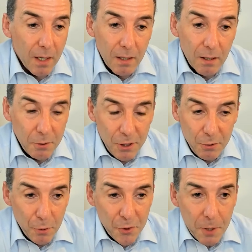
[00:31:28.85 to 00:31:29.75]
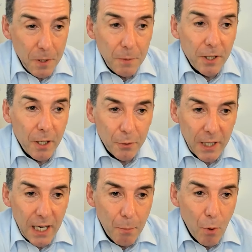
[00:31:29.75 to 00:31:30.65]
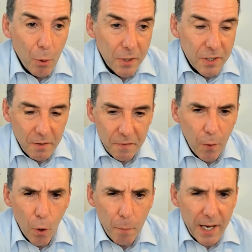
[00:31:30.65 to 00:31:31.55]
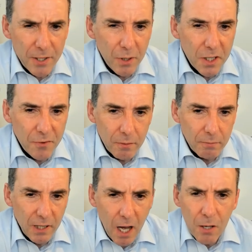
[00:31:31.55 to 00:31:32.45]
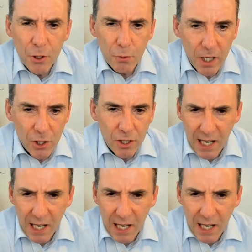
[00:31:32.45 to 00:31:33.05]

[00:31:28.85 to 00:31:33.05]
You do see people now doing a lot more with floor batteries for long duration,